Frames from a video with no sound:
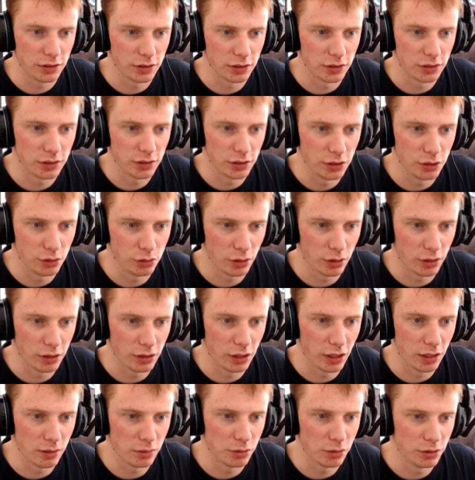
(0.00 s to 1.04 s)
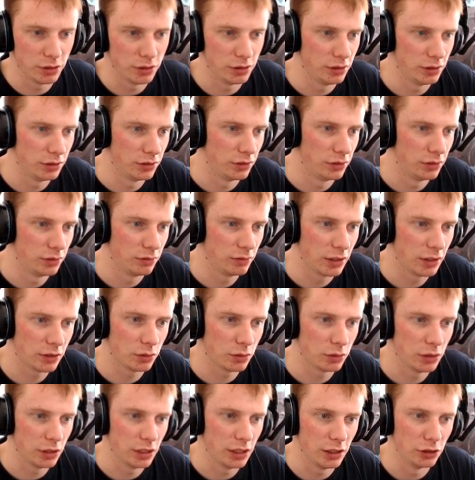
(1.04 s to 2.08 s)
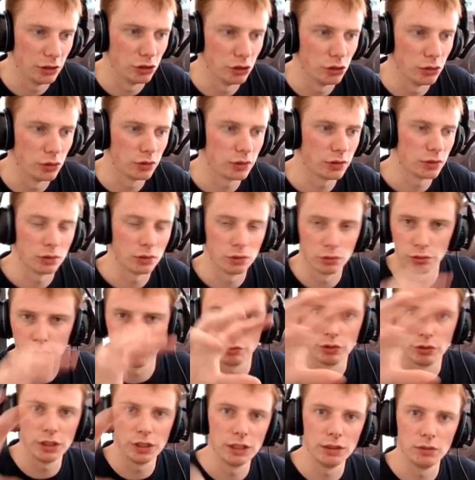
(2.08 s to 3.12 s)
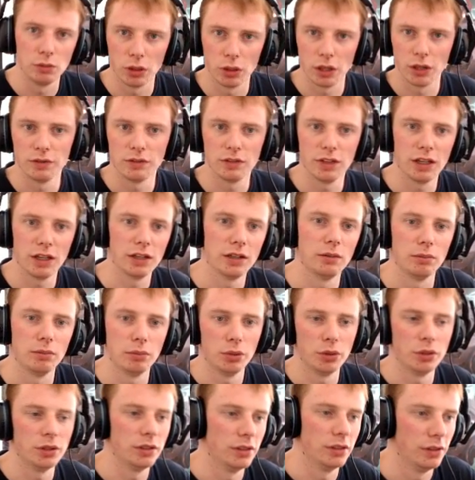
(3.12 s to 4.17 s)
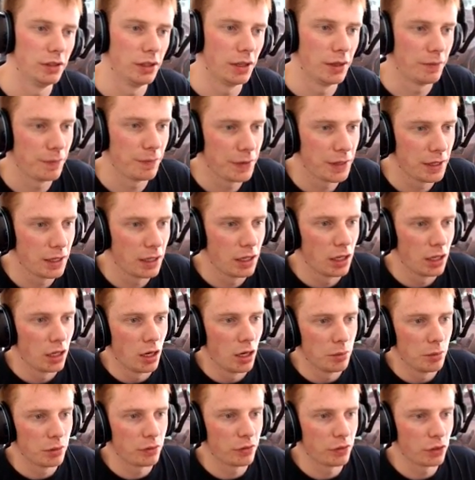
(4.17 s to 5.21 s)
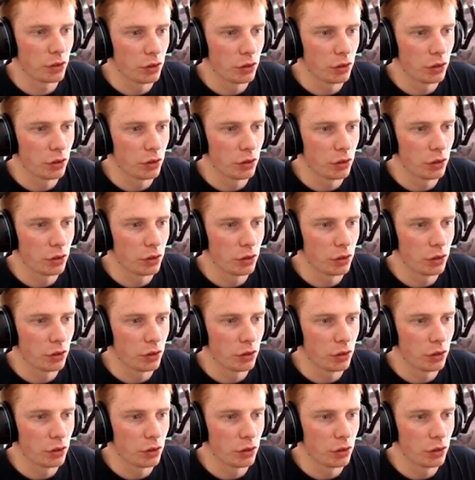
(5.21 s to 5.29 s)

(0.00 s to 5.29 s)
see, create library. That's what you hit new. So it'll read what I've done, put it in there. But if I go to